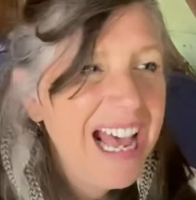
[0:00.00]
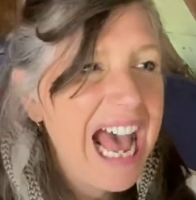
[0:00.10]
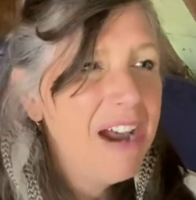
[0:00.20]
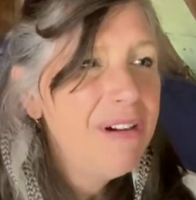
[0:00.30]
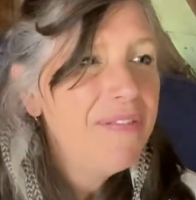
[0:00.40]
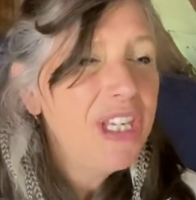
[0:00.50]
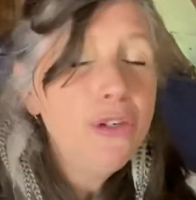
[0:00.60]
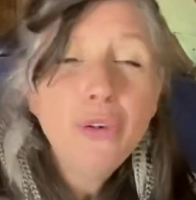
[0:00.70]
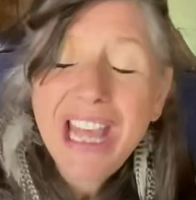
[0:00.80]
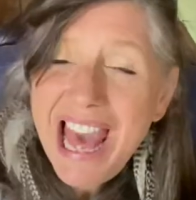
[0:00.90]
However,
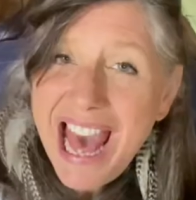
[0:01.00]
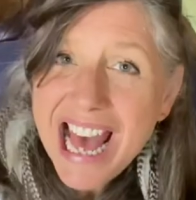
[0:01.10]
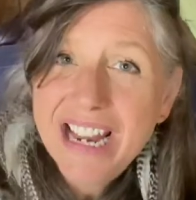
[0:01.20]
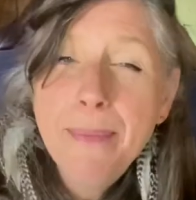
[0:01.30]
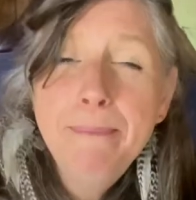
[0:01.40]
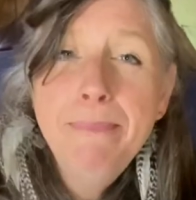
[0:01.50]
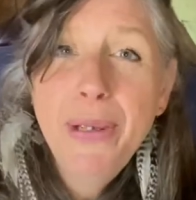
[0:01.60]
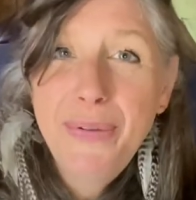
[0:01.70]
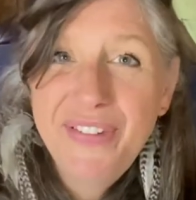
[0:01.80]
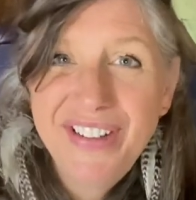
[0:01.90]
you can
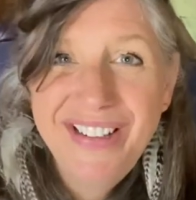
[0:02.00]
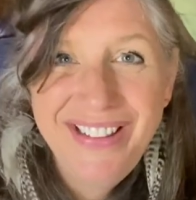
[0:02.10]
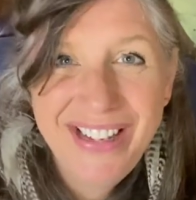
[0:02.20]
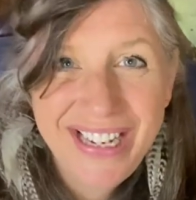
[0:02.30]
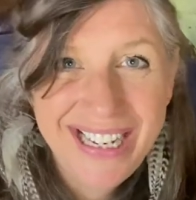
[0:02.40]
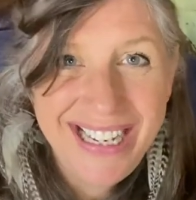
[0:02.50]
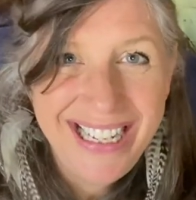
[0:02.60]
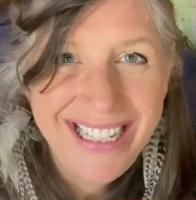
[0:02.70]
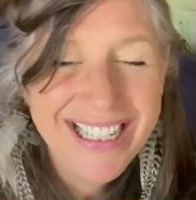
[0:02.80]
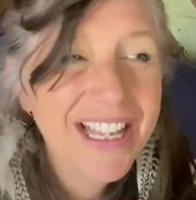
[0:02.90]
most
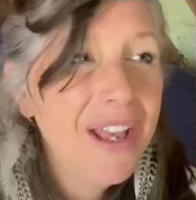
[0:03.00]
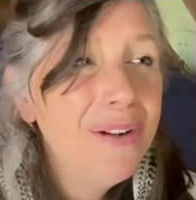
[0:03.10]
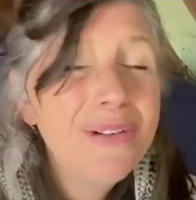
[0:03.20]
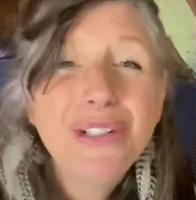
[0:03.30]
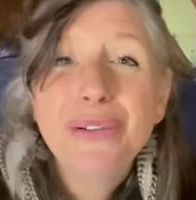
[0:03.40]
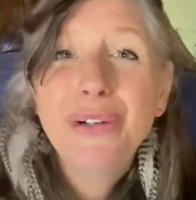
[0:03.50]
likely go to your